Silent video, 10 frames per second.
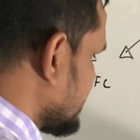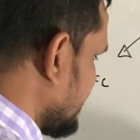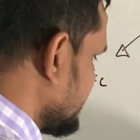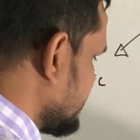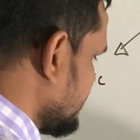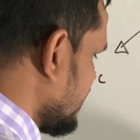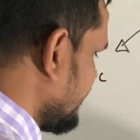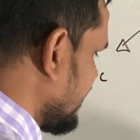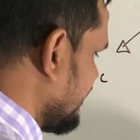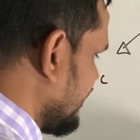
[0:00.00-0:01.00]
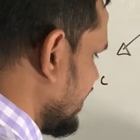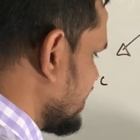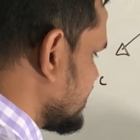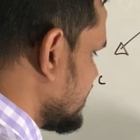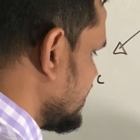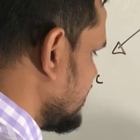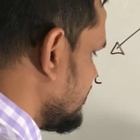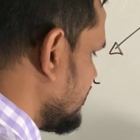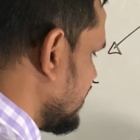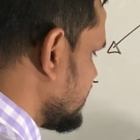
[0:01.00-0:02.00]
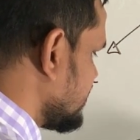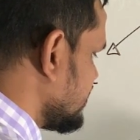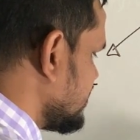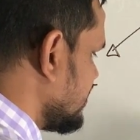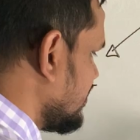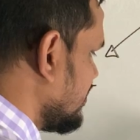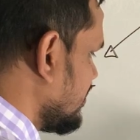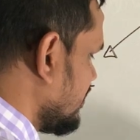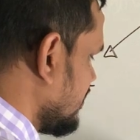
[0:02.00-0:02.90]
summation of Fx equals 0